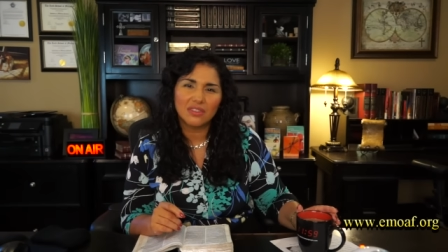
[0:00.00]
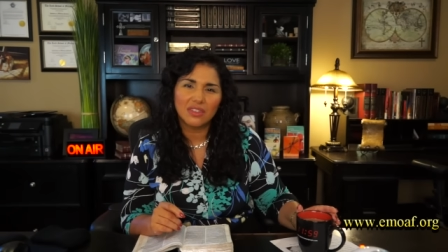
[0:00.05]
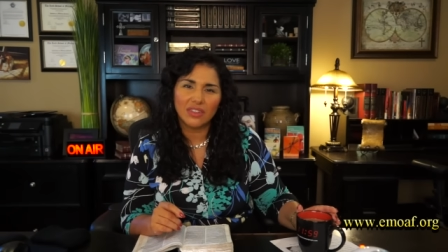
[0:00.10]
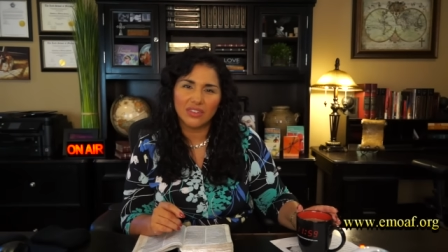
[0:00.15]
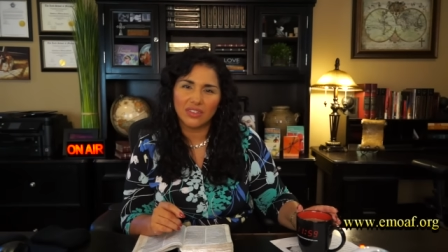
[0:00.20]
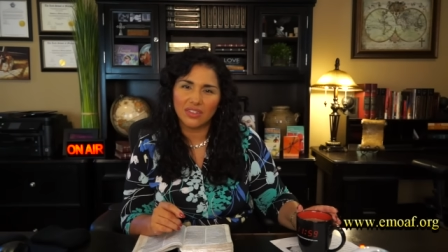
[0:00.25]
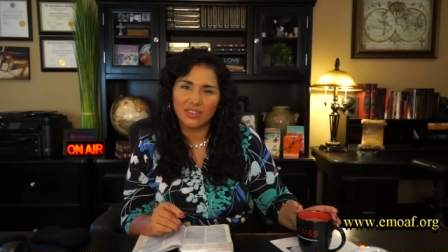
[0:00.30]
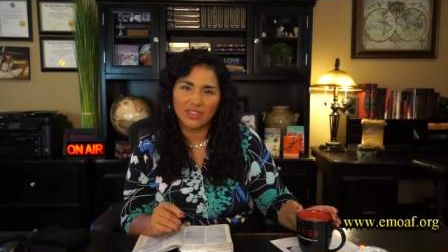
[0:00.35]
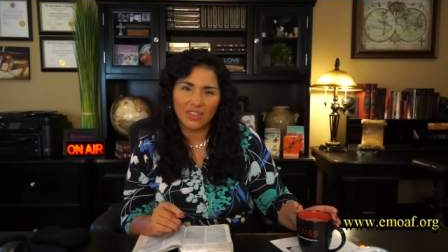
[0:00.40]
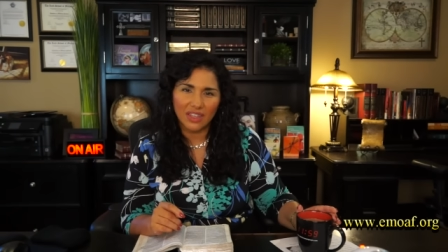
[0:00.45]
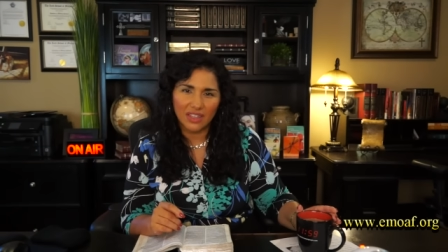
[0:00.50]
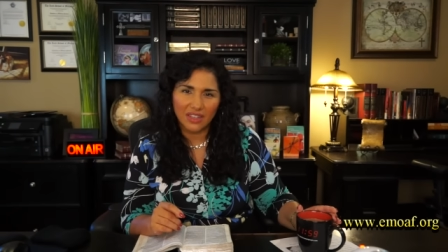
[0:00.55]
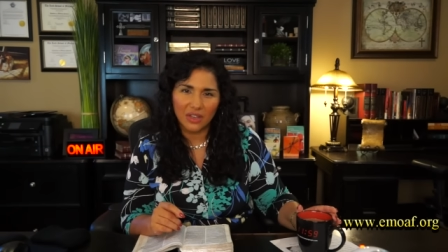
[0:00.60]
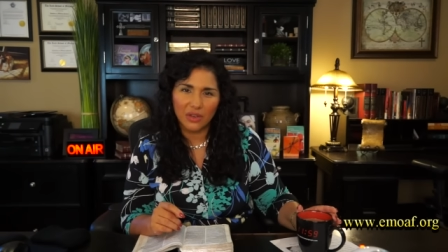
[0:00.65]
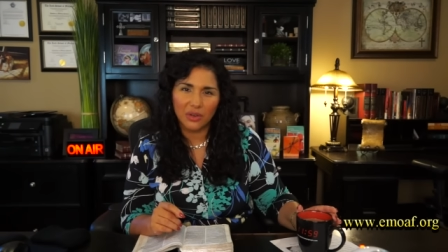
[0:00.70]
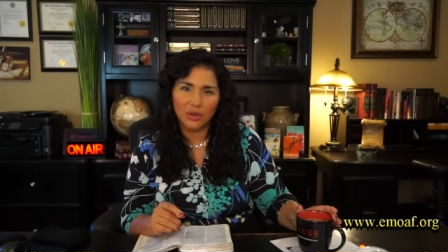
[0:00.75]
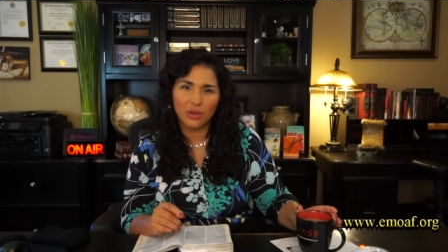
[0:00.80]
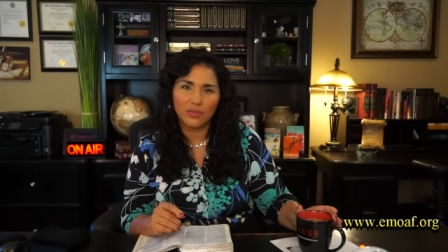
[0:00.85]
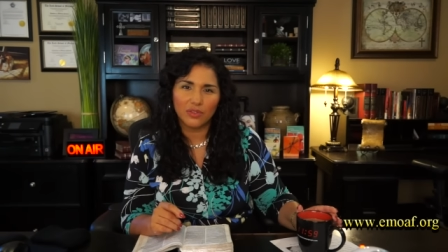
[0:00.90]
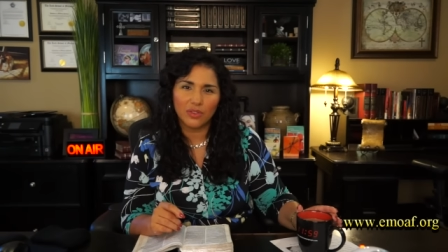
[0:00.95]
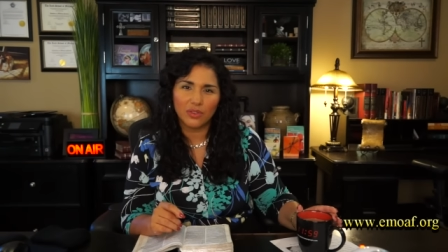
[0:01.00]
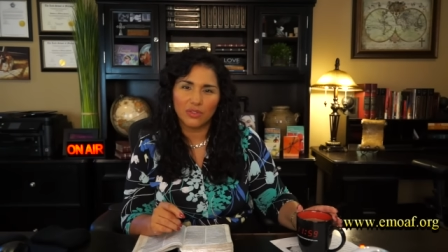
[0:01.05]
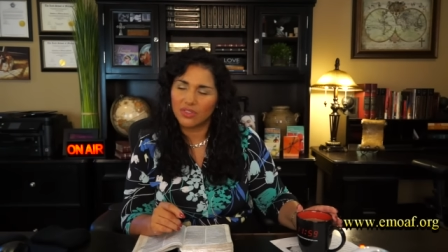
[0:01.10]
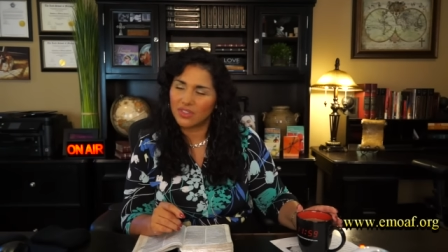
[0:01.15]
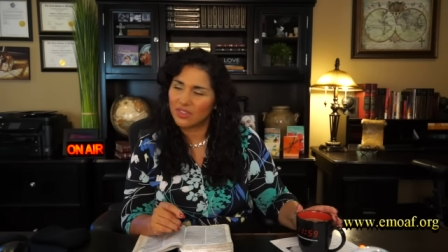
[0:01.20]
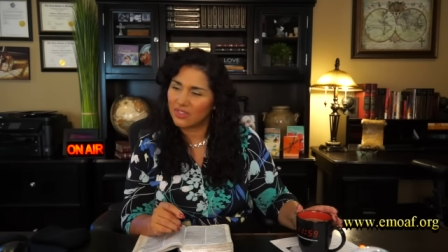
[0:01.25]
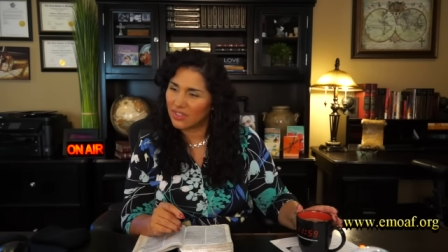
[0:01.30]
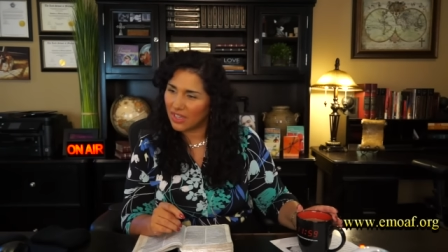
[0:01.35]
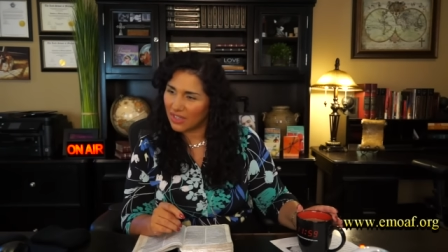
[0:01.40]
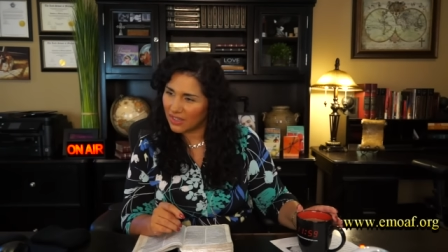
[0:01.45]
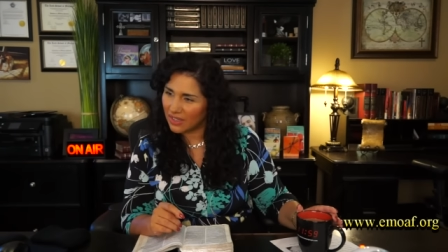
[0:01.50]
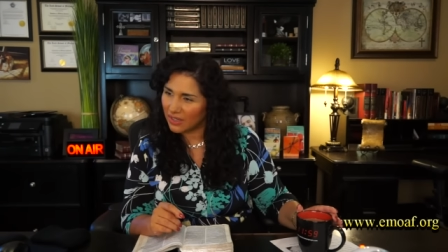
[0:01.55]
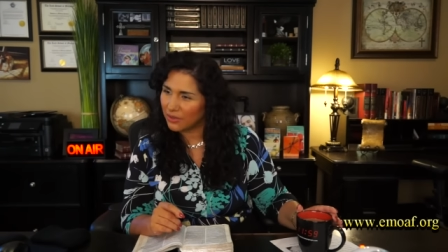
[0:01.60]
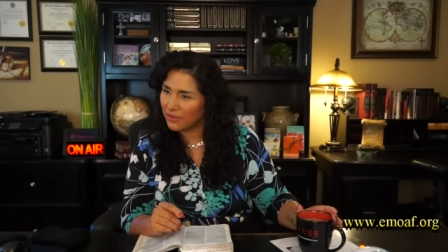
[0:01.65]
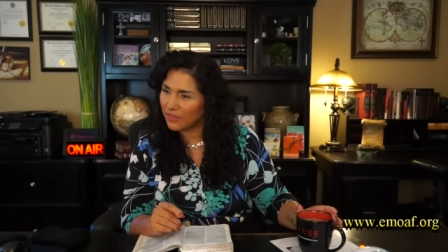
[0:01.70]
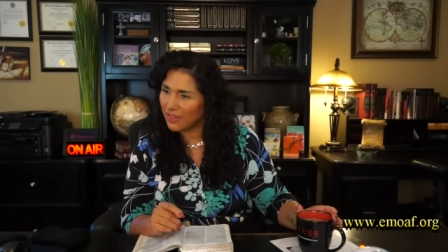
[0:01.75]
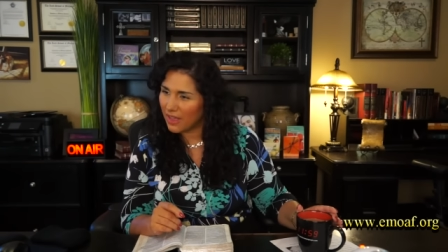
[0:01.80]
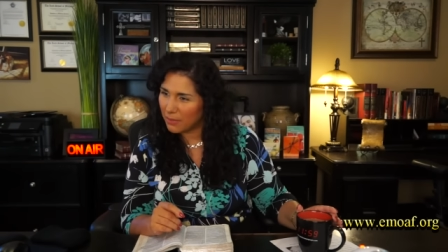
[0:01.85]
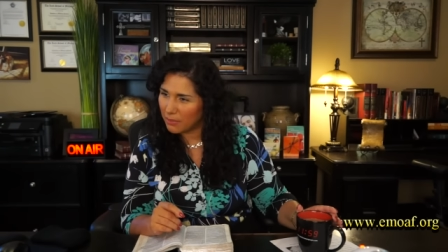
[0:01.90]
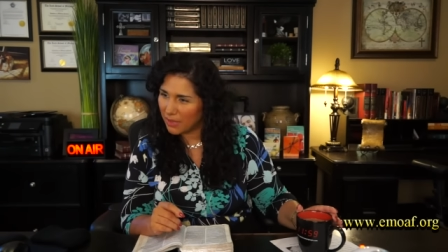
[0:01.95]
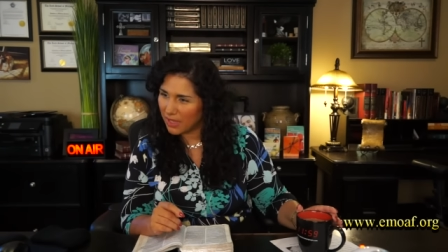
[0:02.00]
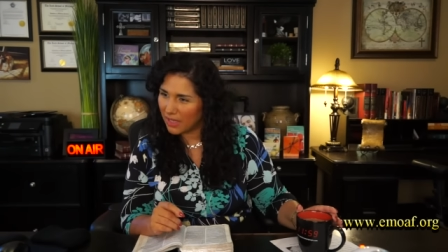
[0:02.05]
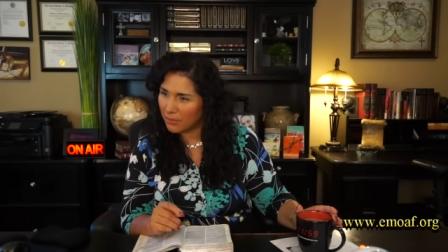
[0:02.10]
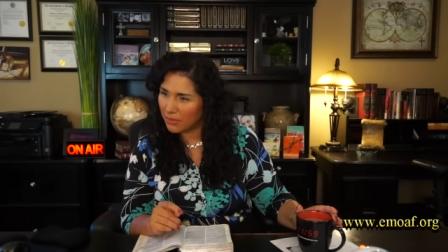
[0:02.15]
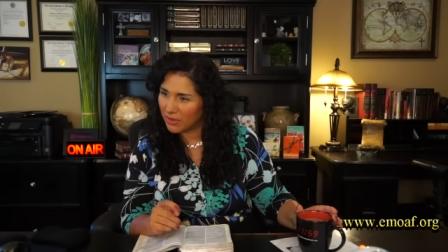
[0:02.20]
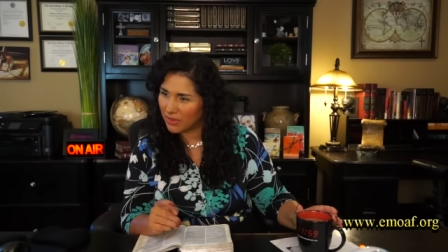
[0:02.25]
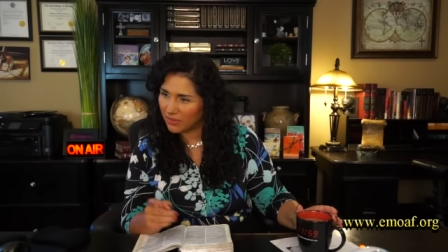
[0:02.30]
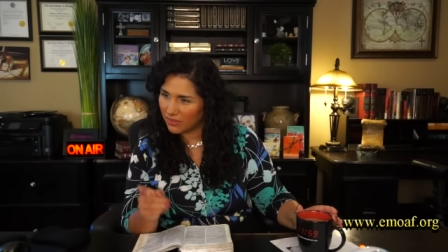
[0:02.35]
He's going to take care of you. He's going to take care of that baby.